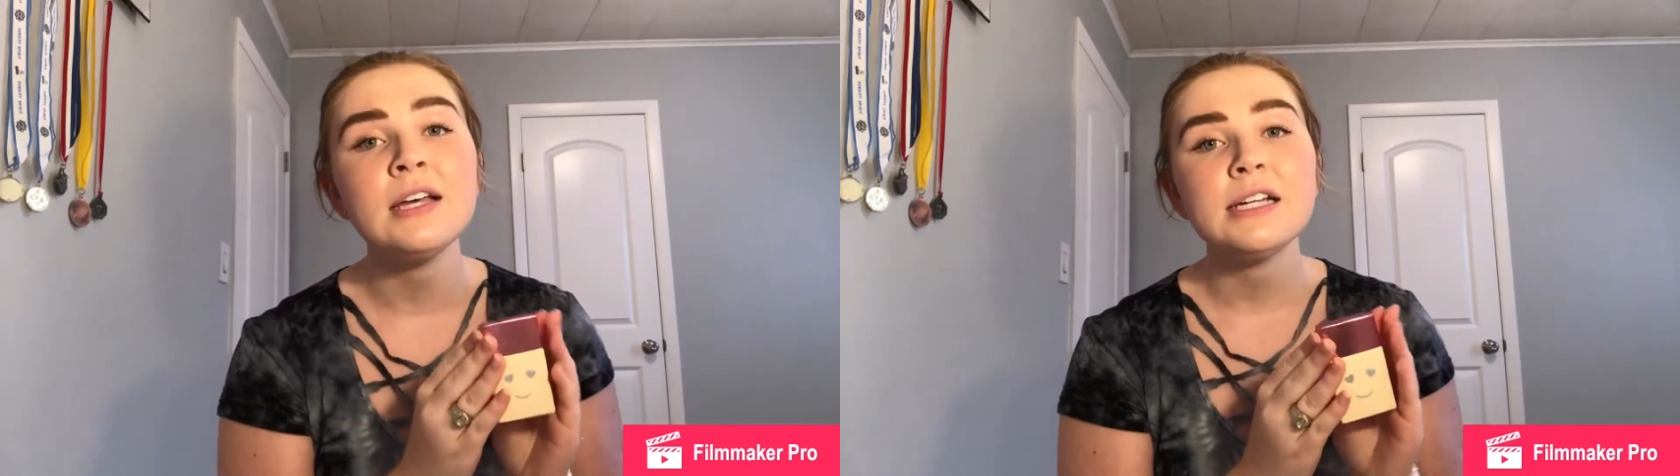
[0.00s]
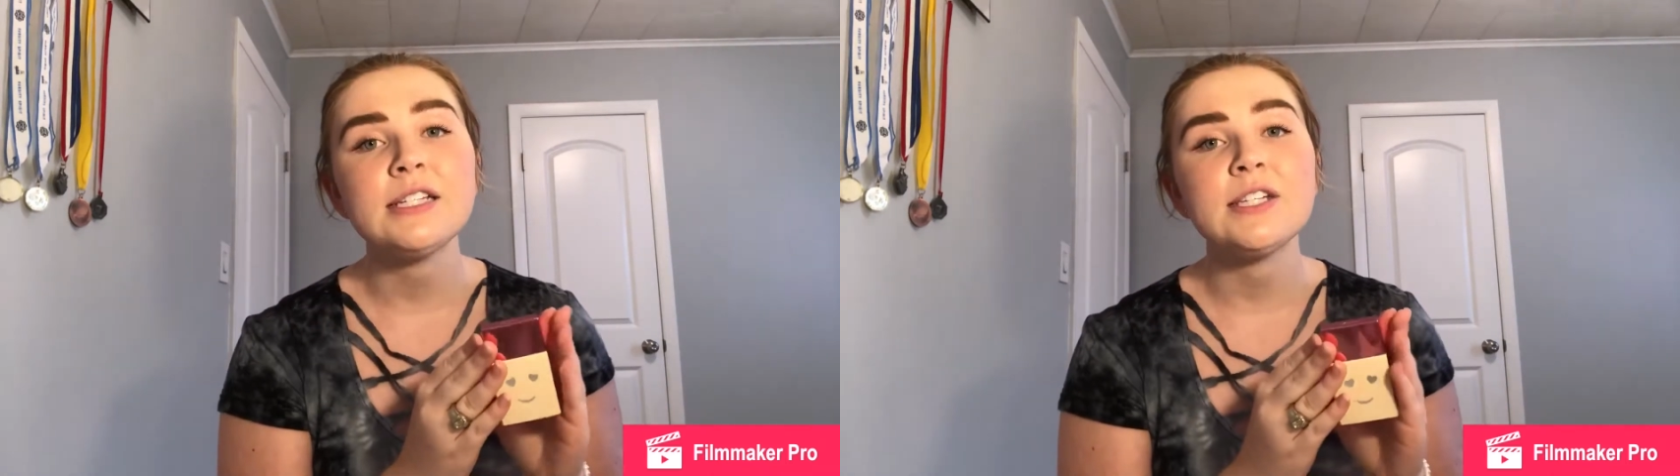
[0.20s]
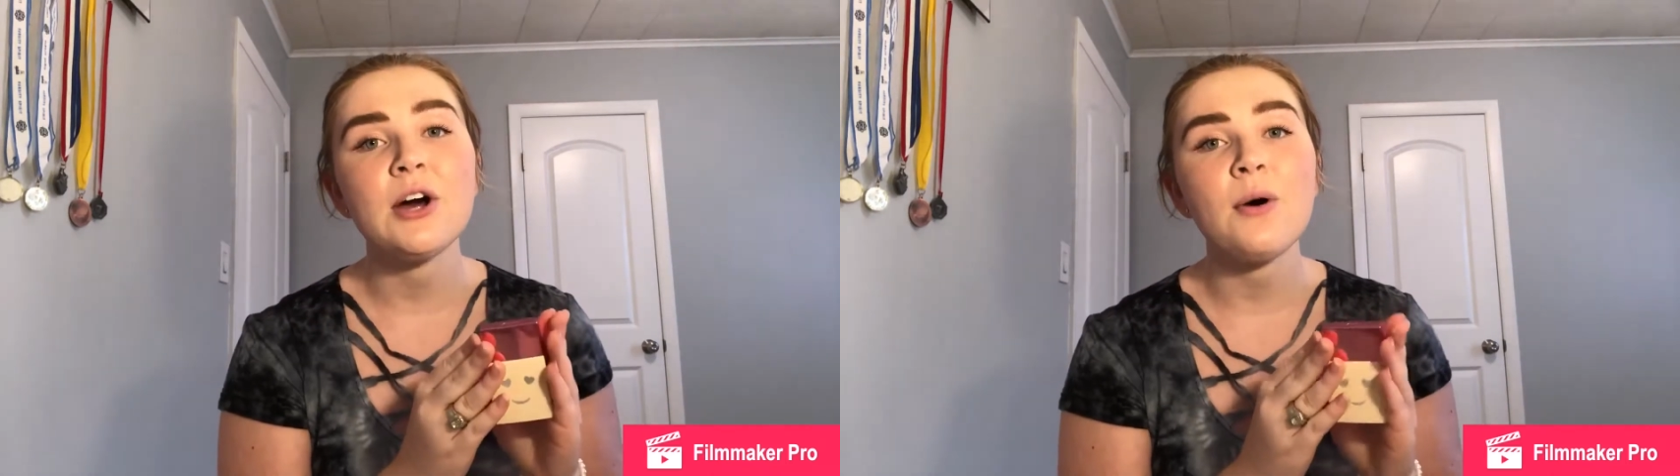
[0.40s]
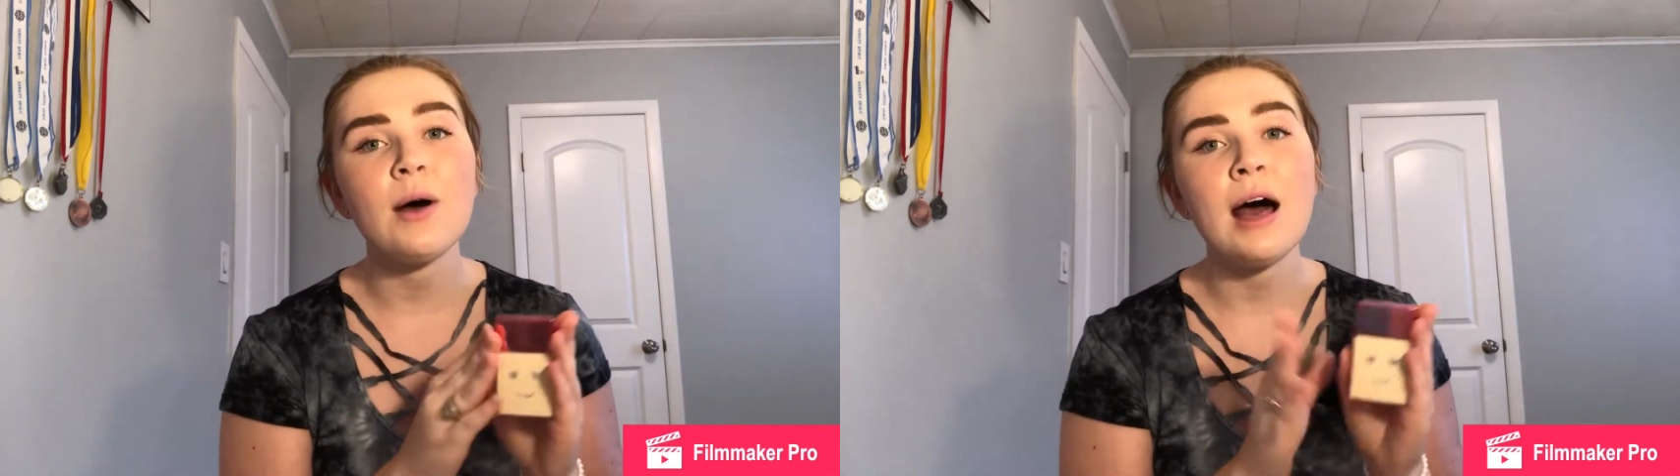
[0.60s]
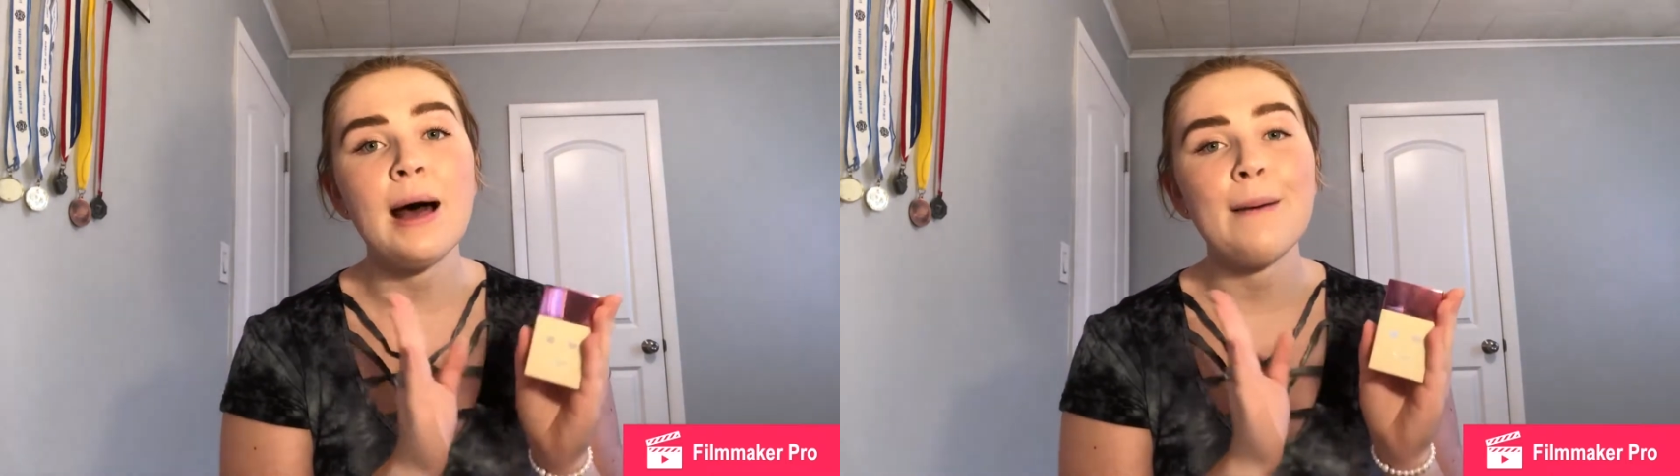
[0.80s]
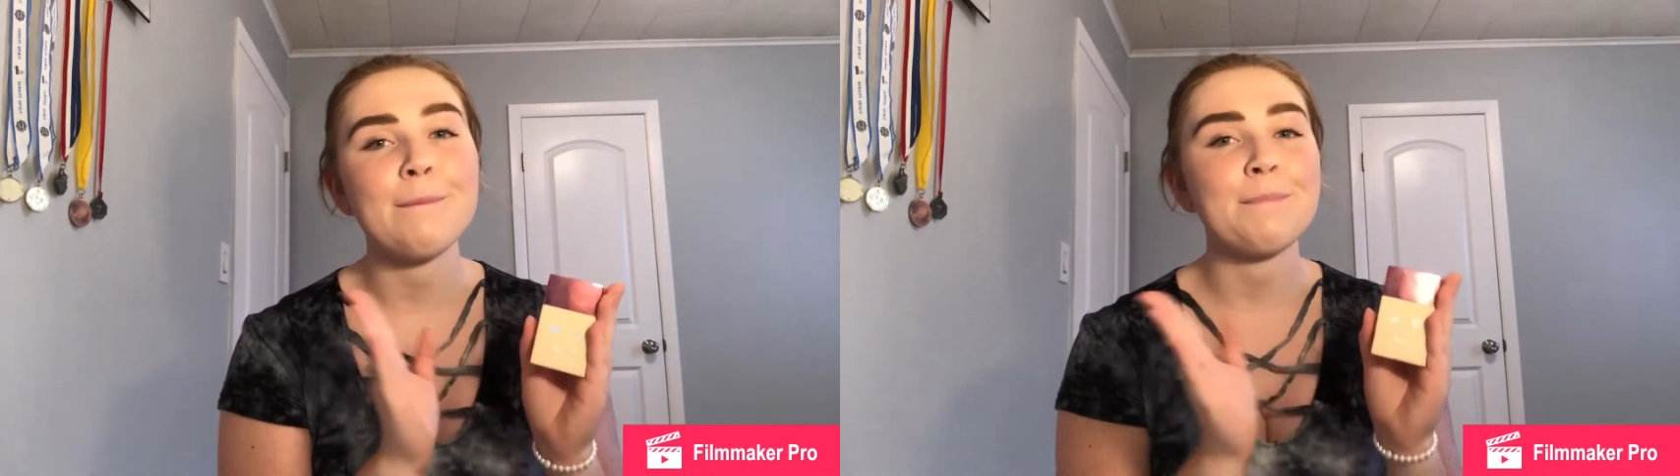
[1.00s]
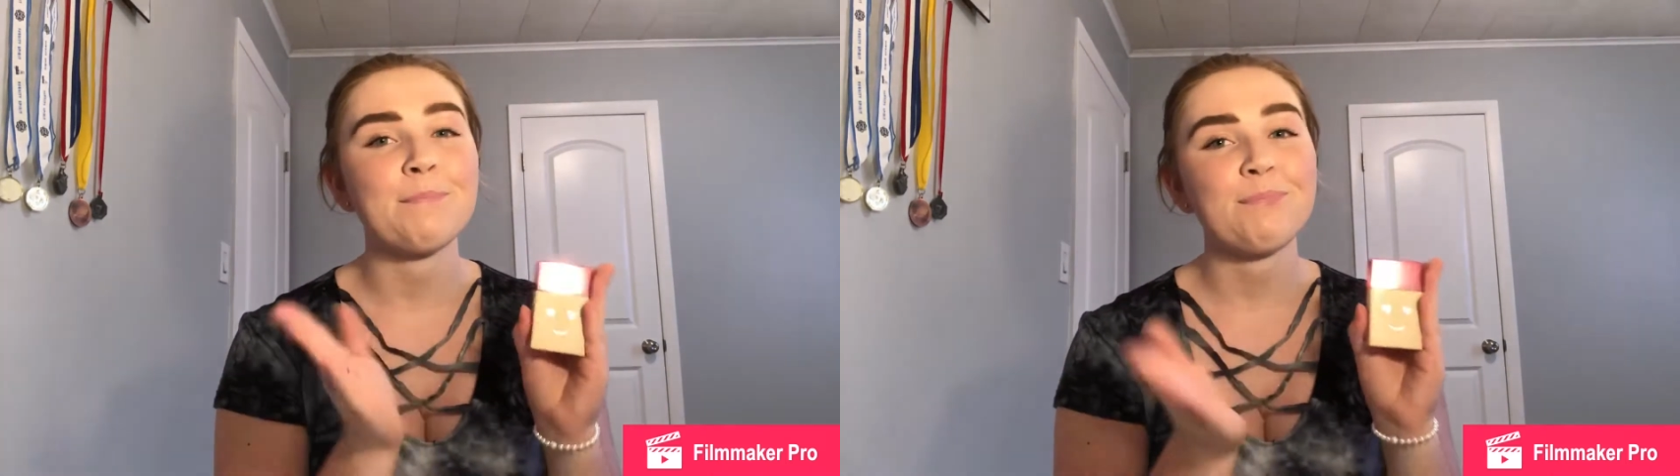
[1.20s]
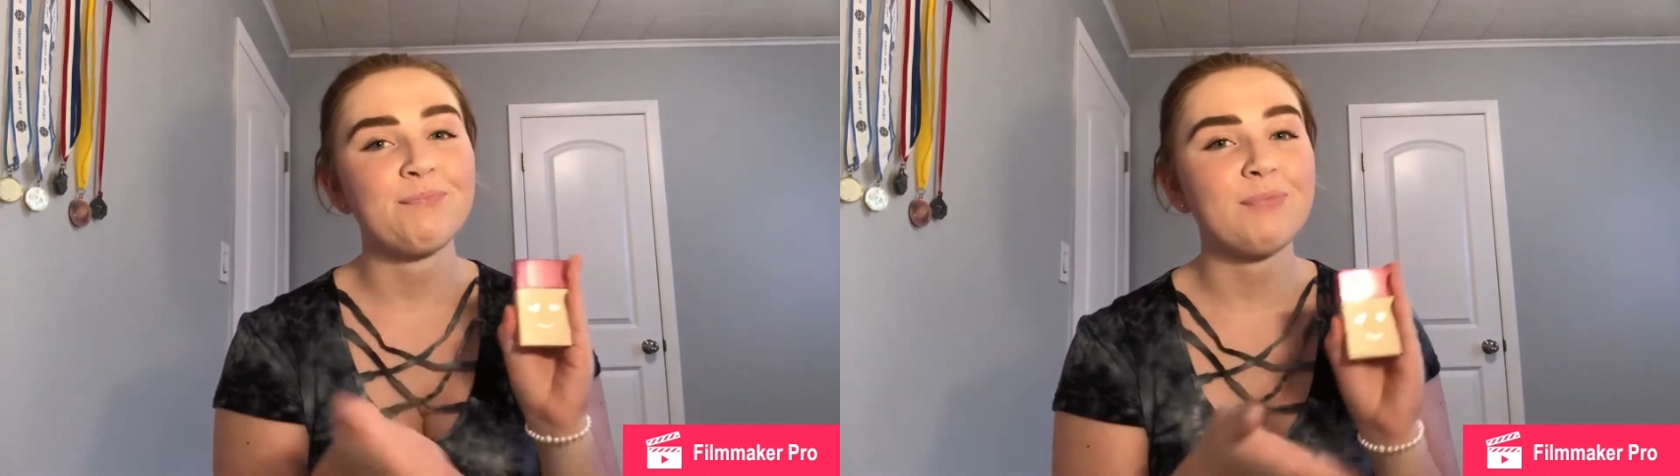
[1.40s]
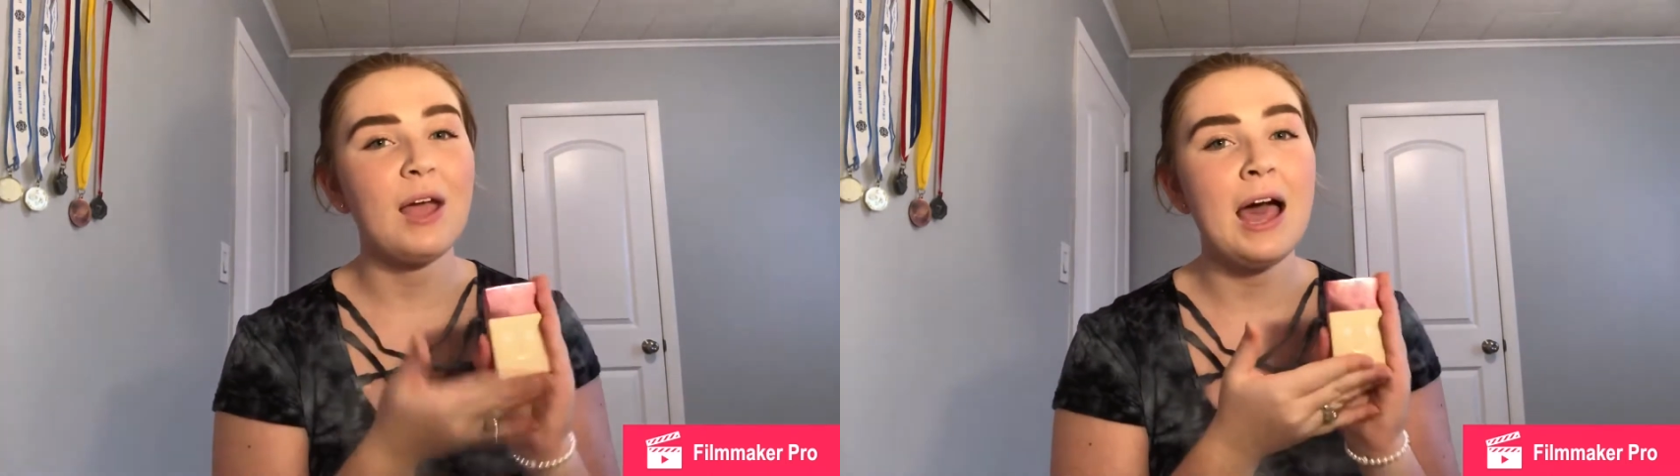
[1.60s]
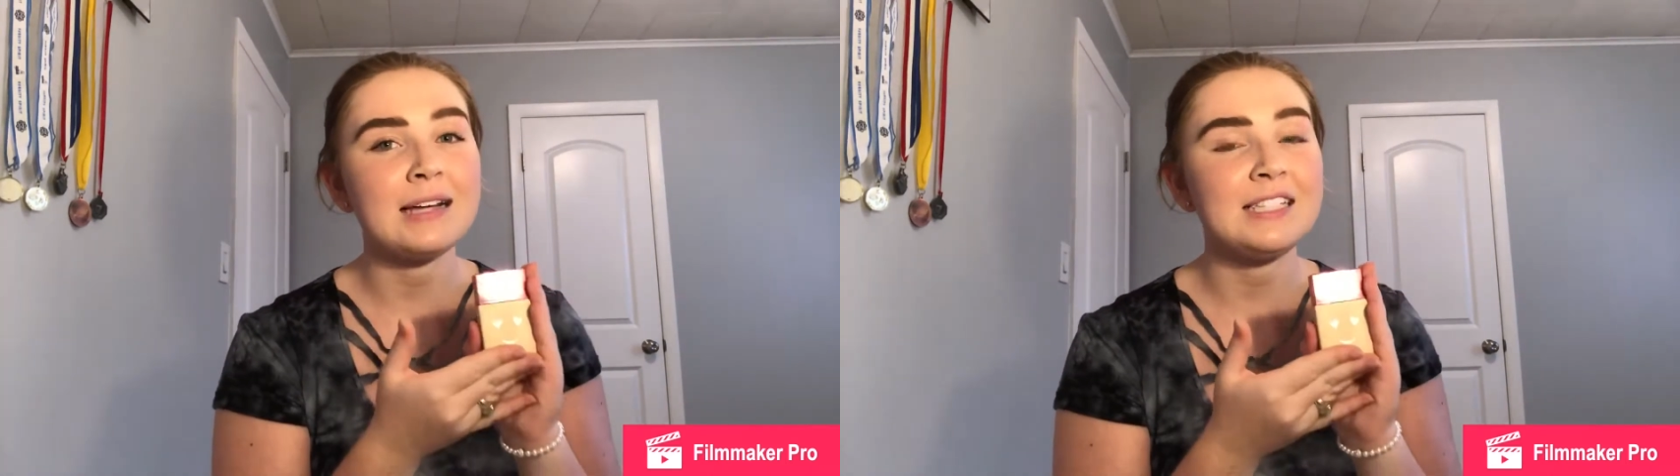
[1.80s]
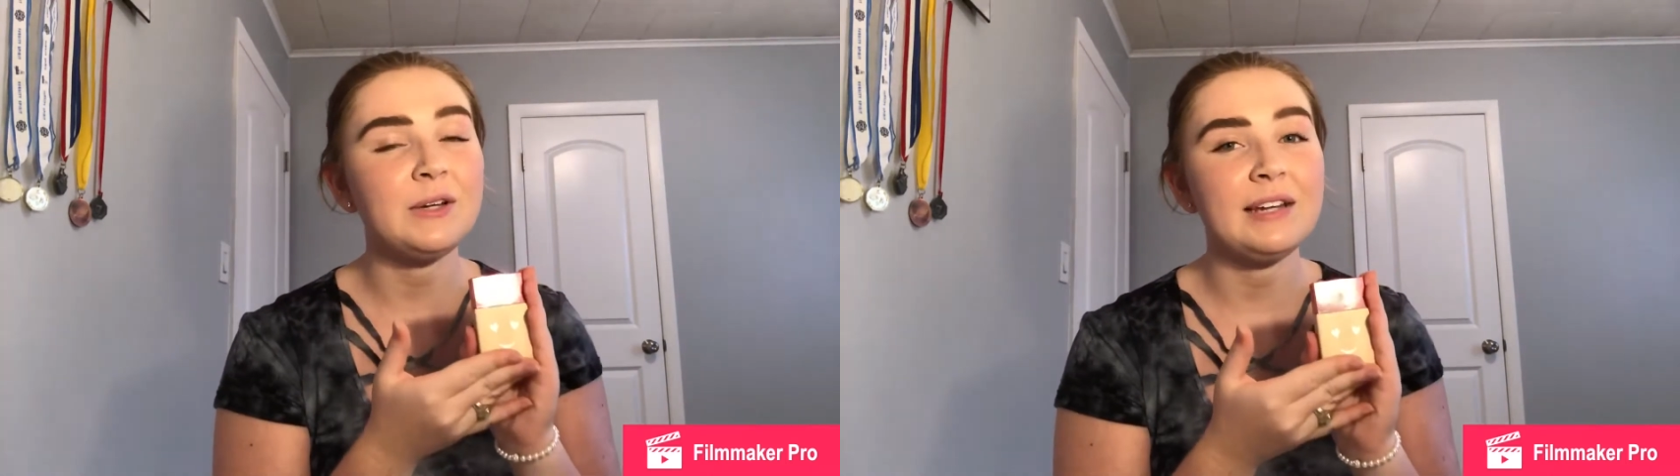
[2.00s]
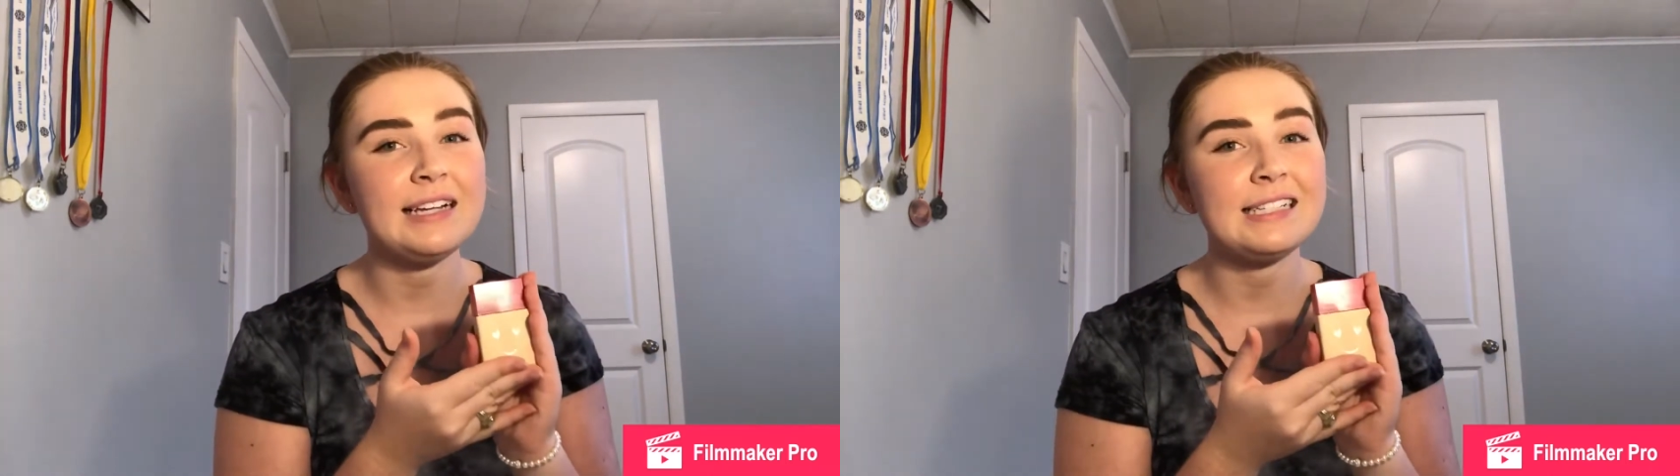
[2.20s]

So I still need